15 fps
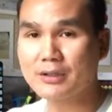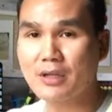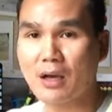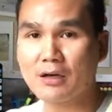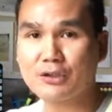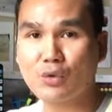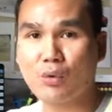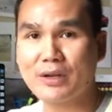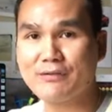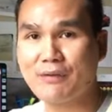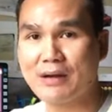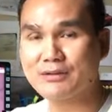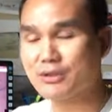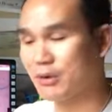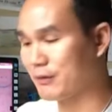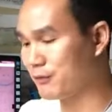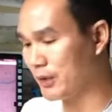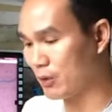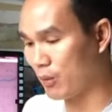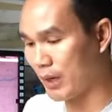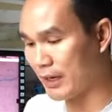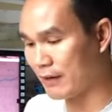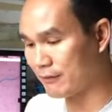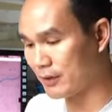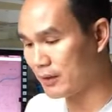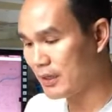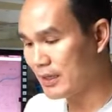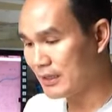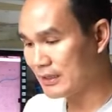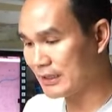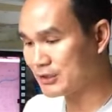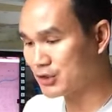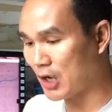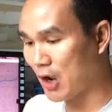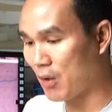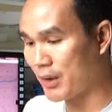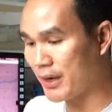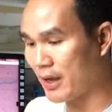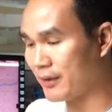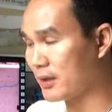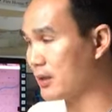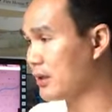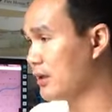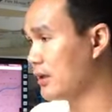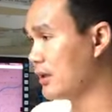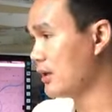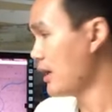$1.25 square feet or whatever. Let's throw another.